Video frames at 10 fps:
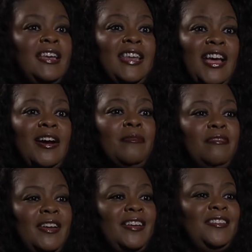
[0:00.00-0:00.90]
now I'm
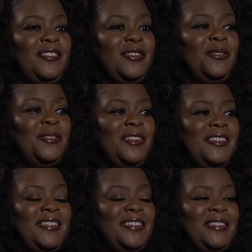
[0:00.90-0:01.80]
ready to
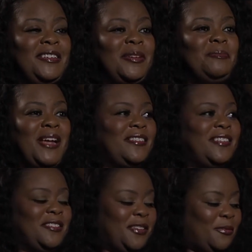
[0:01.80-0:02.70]
get back to
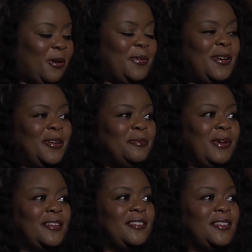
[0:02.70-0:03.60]
that. So that's why we call it
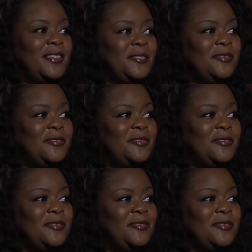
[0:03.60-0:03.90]
Back to Love.